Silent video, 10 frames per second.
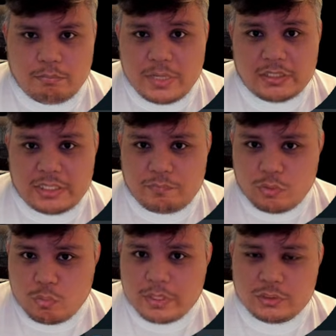But if
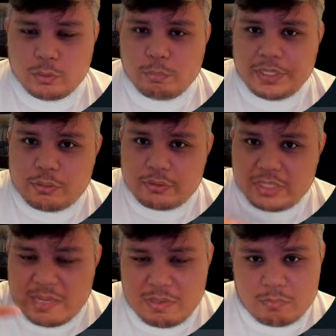you want to play on
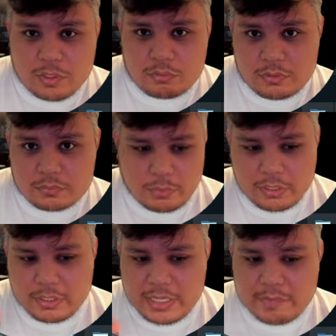gaming mode, we're
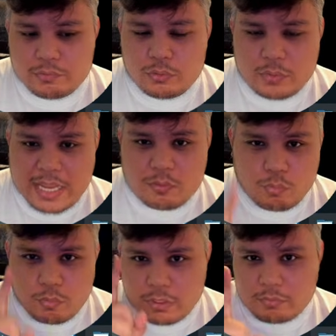gonna have to add
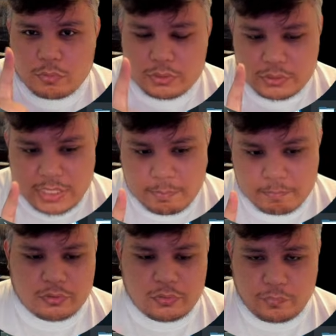one more step
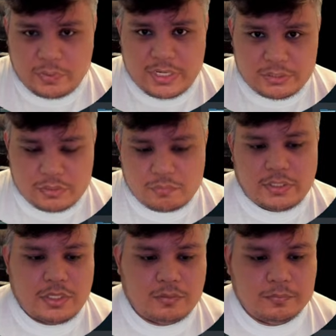to finish this
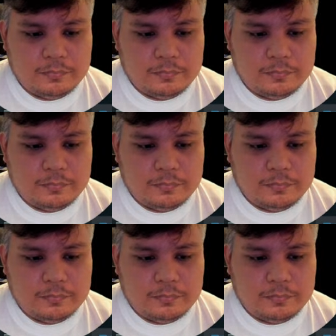video.